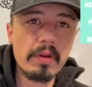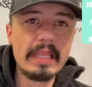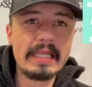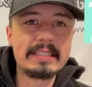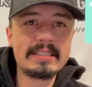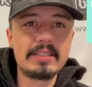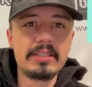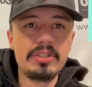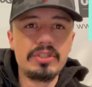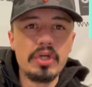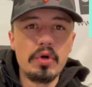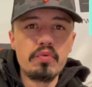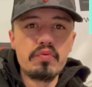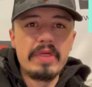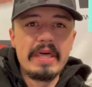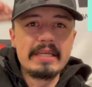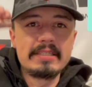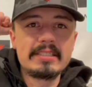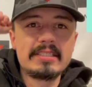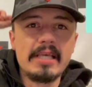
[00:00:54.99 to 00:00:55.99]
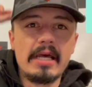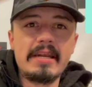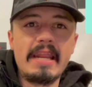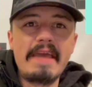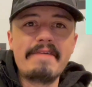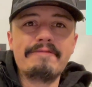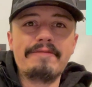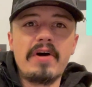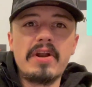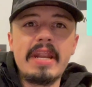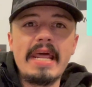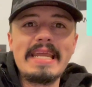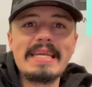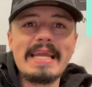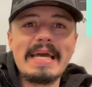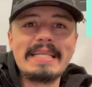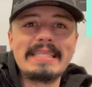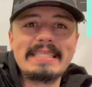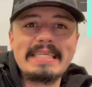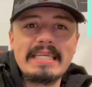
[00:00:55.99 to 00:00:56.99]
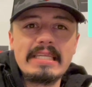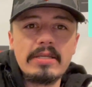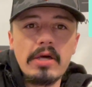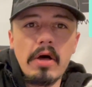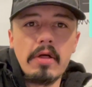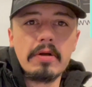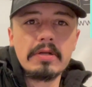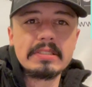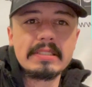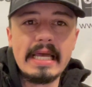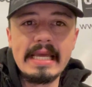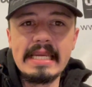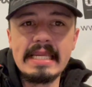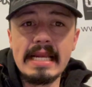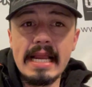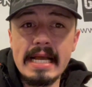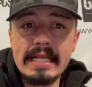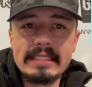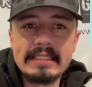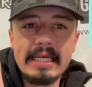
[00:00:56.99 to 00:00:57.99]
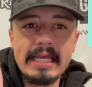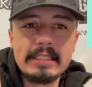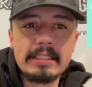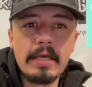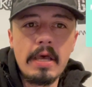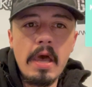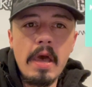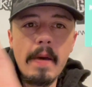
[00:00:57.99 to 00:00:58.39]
Let's do this. Sunday Funday, $19.99,